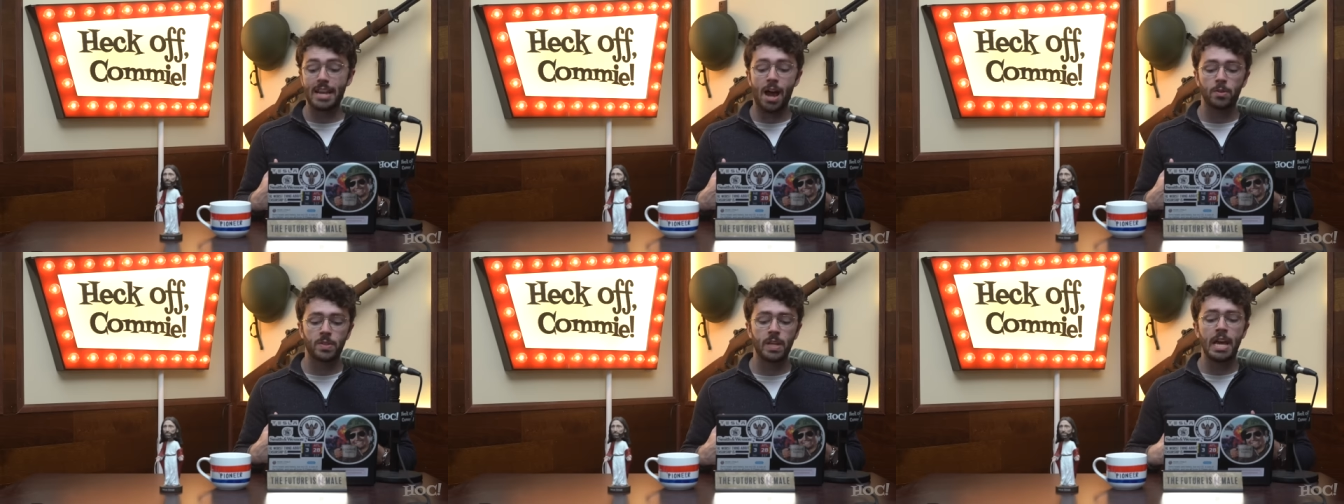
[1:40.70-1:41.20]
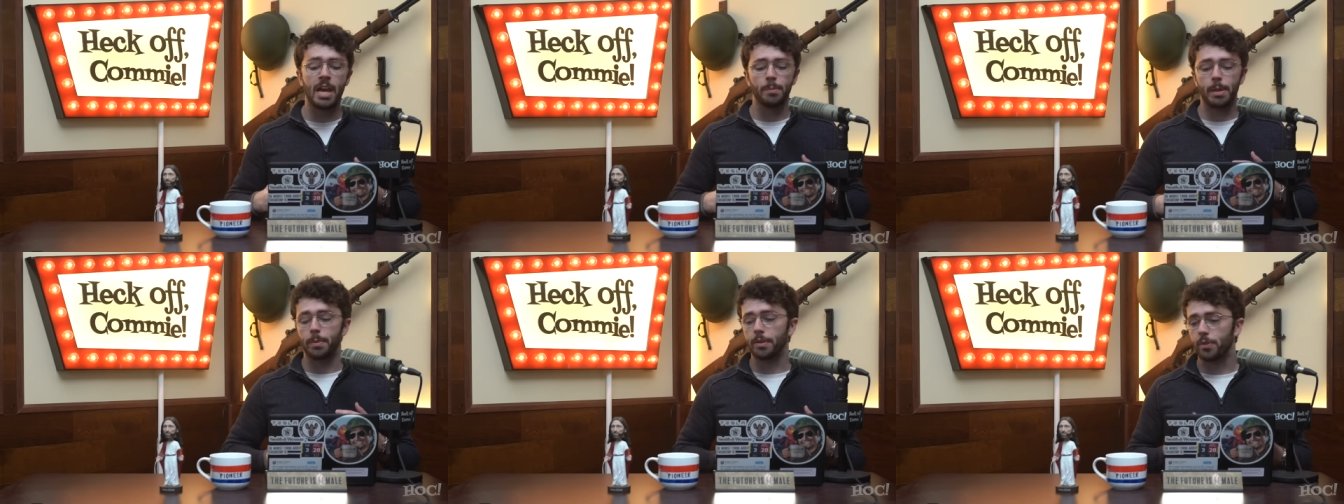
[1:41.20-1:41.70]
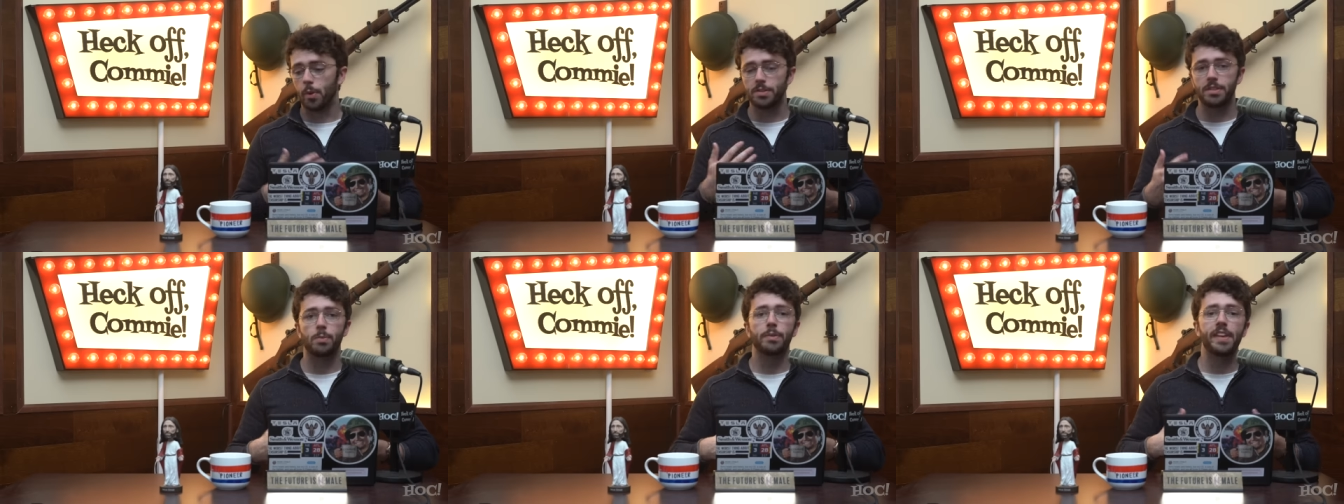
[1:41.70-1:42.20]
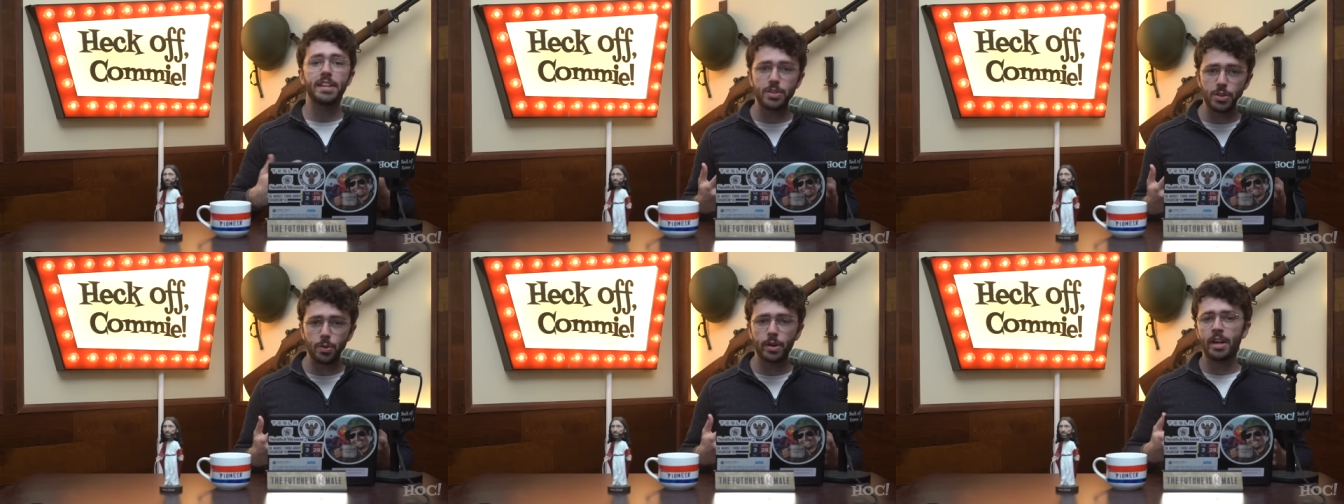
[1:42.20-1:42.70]
announced, people, of course, did what they
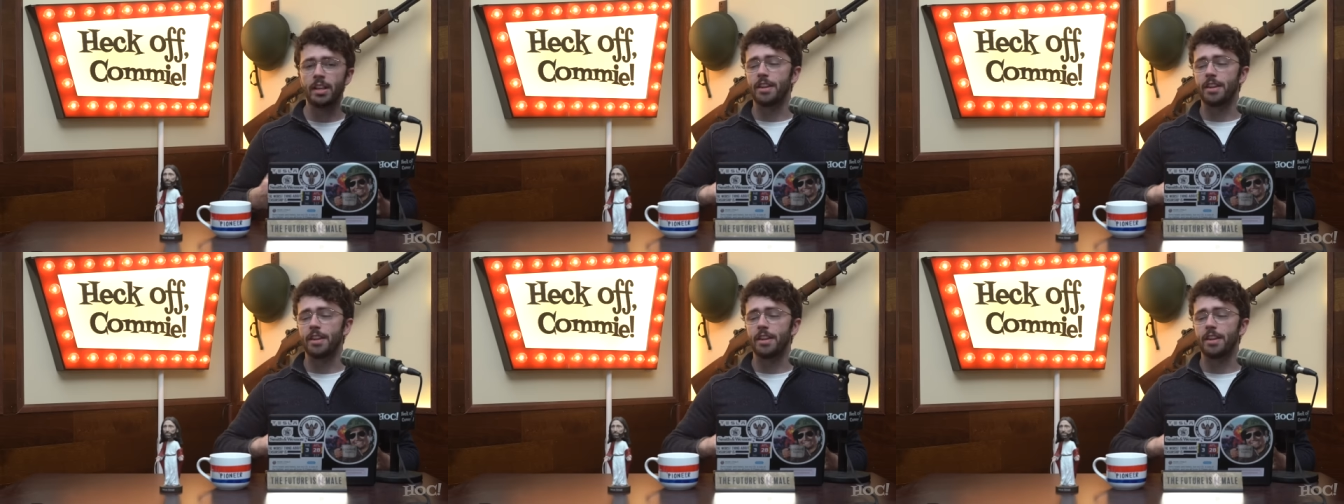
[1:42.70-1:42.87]
do.